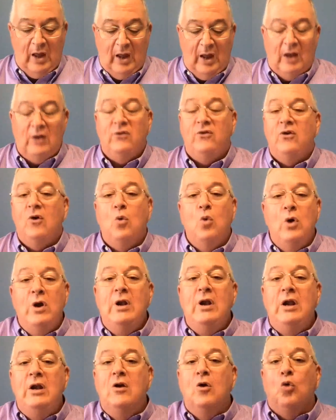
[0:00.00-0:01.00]
And so we
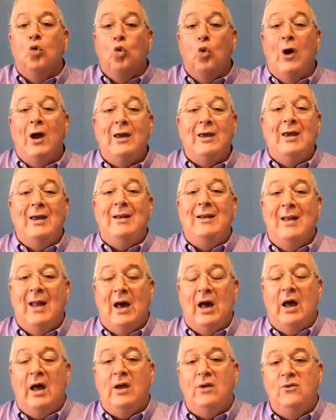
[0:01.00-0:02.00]
need to
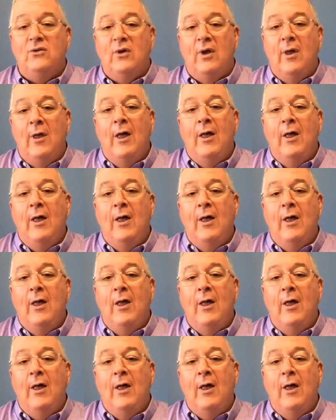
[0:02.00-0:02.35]
recognize